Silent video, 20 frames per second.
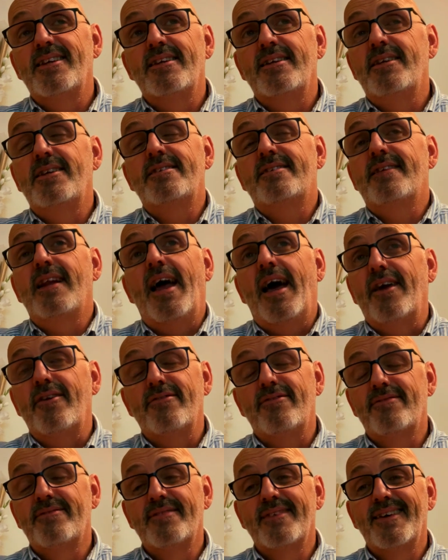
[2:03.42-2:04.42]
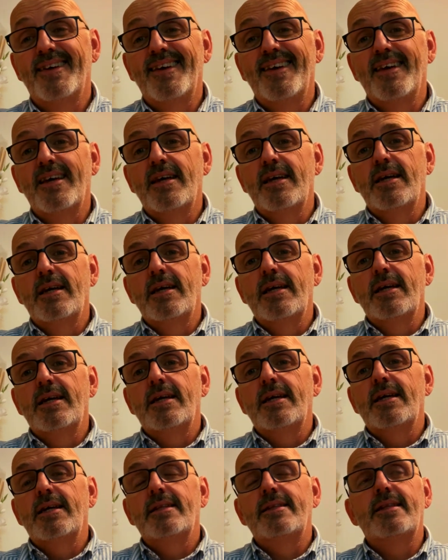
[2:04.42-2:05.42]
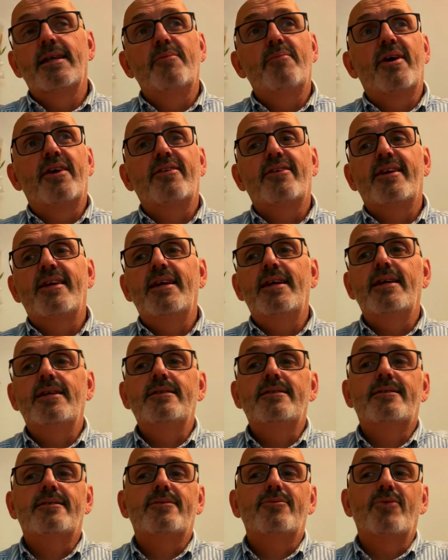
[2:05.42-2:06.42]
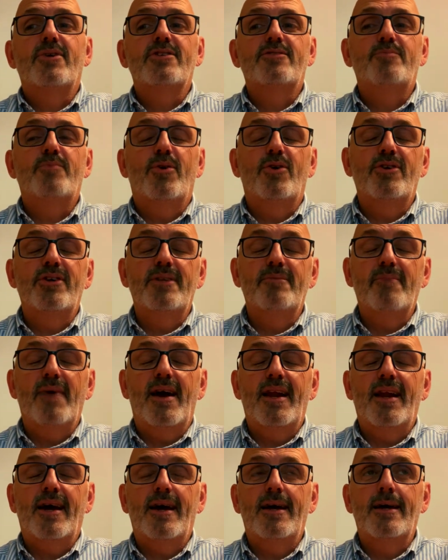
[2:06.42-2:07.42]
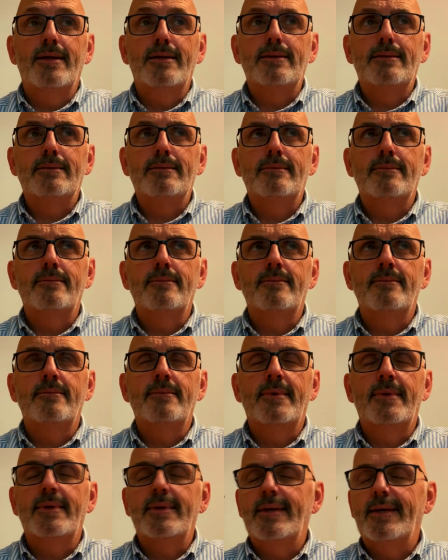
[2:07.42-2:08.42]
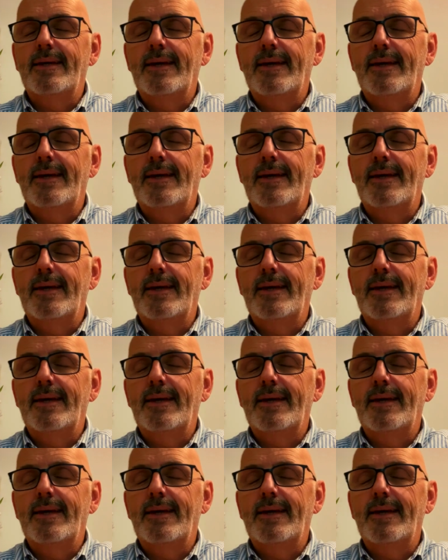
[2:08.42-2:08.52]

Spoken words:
His life. The Marquis was born in Malaga in